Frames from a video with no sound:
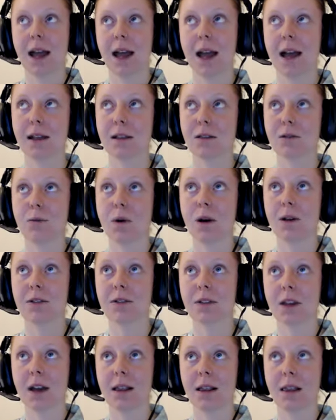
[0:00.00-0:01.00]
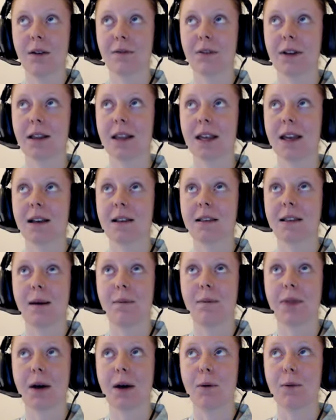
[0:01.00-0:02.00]
And whilst I lovingly
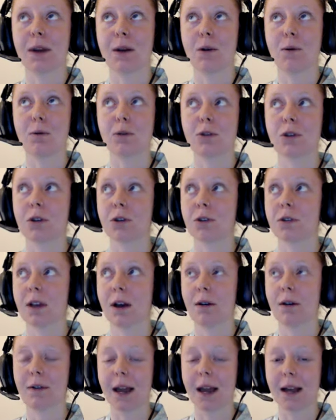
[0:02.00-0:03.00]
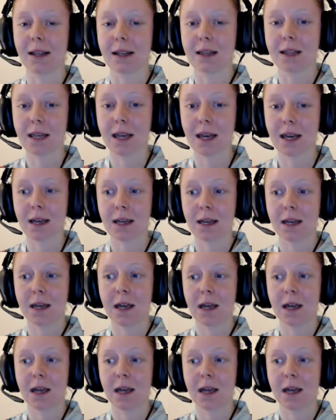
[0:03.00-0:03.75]
accept that we all choose our reality,